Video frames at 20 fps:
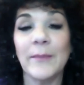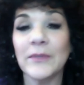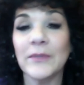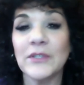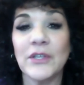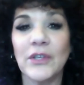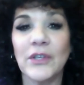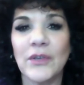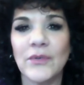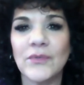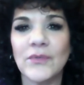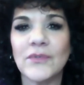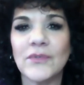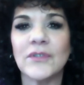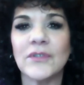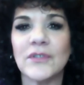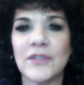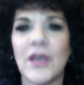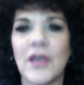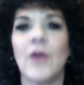to use.
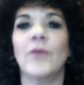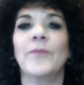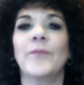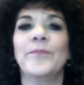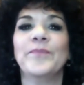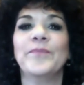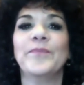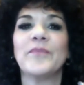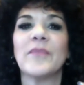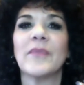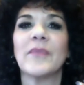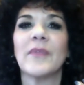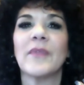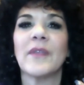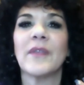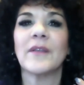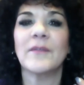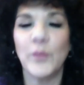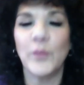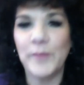So
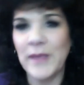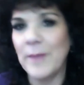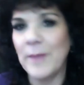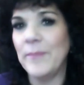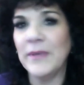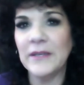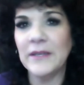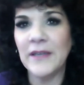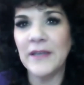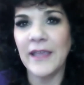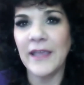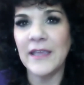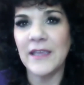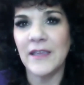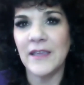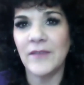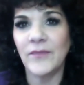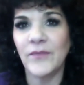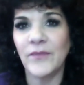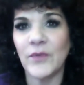it would be a bit
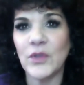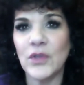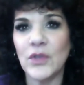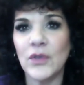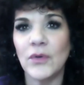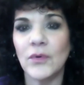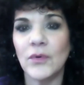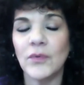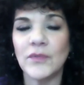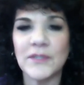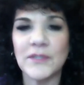naive for you,